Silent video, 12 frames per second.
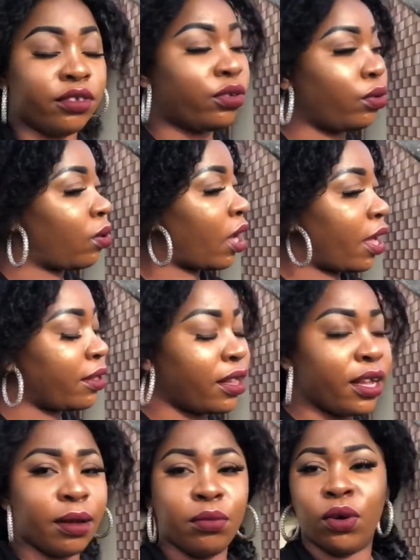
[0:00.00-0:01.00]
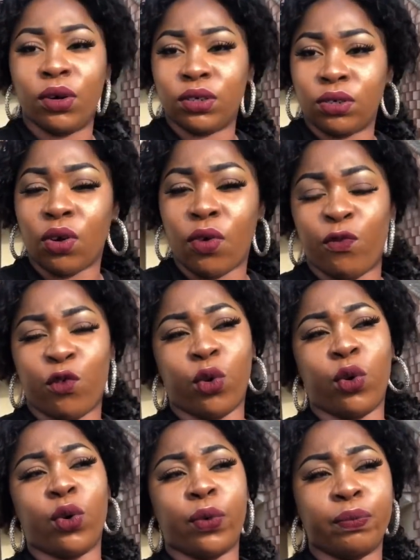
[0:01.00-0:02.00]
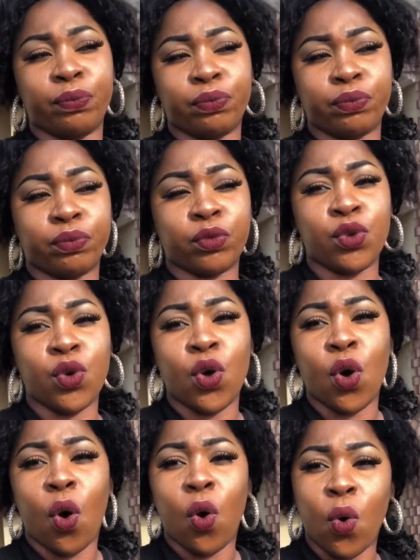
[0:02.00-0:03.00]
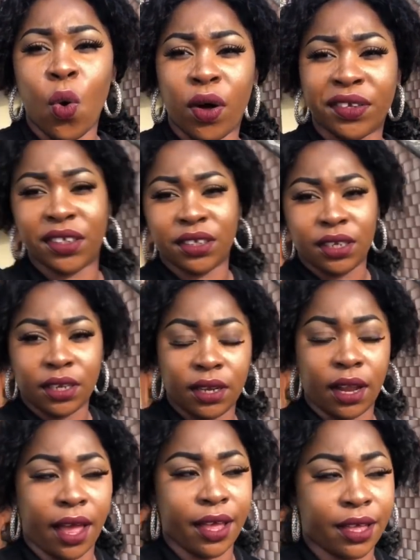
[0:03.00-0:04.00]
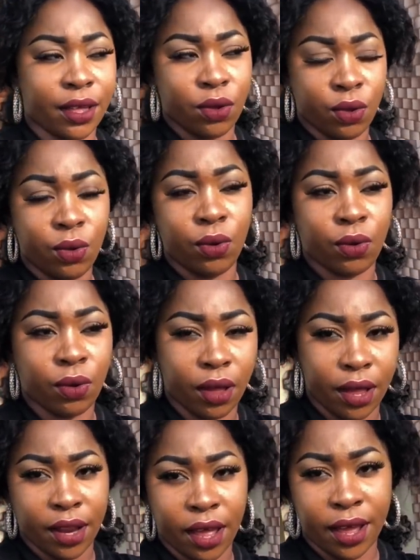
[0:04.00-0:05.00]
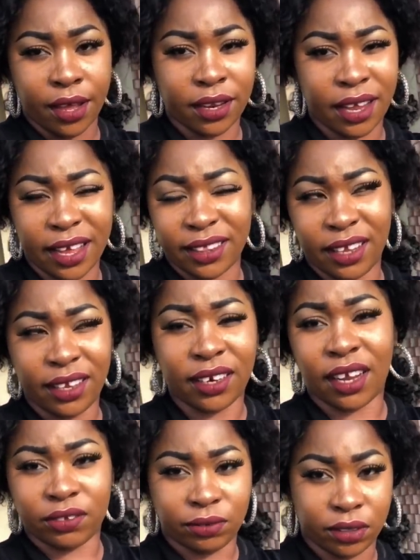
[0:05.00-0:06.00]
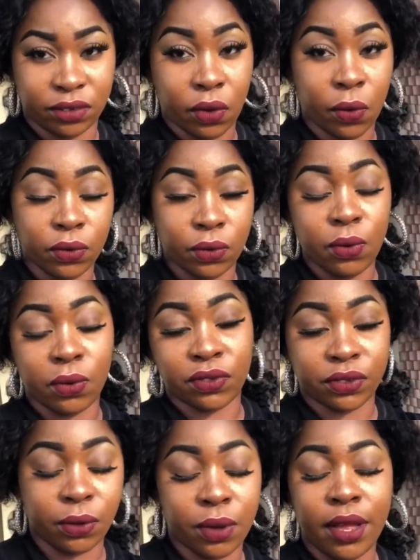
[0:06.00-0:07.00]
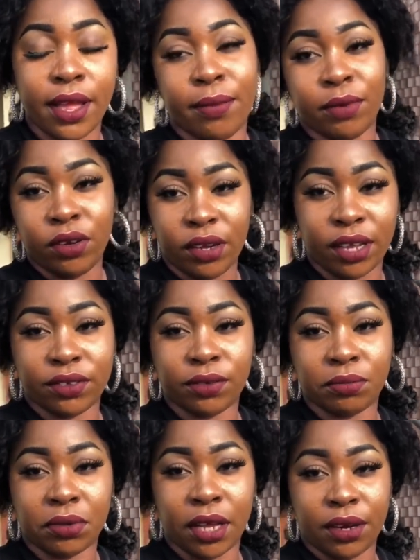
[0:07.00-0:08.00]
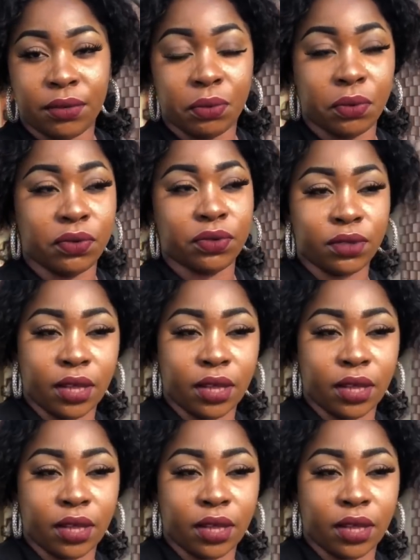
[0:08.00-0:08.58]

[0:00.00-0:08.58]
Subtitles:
So I think I'm going to go for hooks, like hook and I think that's what it's called, hooks. So I'm going to get some kind of hooks,